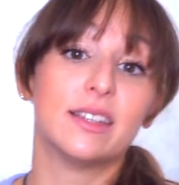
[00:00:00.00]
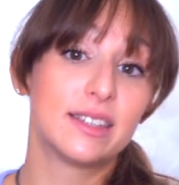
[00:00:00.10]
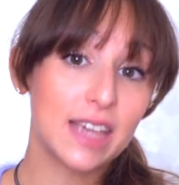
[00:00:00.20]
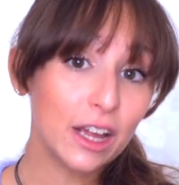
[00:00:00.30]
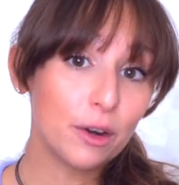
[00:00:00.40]
The
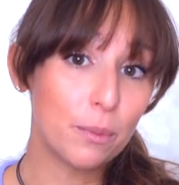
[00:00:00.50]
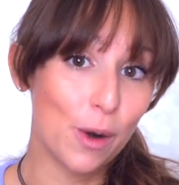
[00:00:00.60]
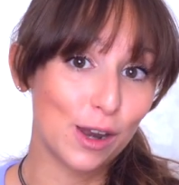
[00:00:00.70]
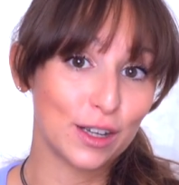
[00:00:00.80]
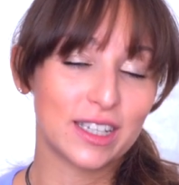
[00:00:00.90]
second
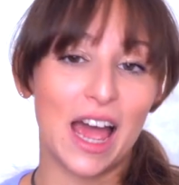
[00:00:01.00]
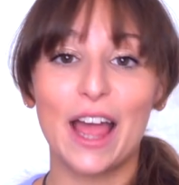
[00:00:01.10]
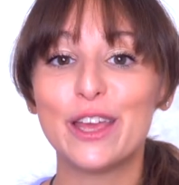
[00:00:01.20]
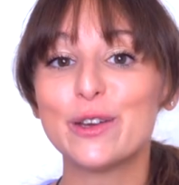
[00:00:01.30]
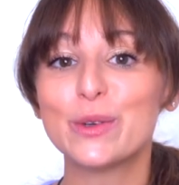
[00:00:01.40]
product
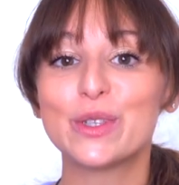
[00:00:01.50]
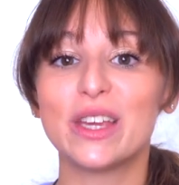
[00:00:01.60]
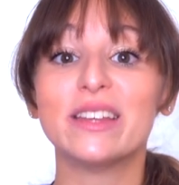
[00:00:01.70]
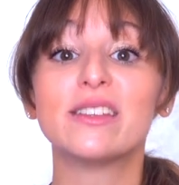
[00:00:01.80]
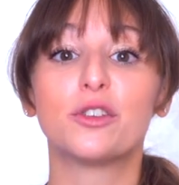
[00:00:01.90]
I use
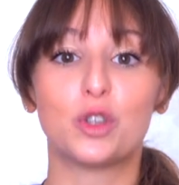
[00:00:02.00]
is a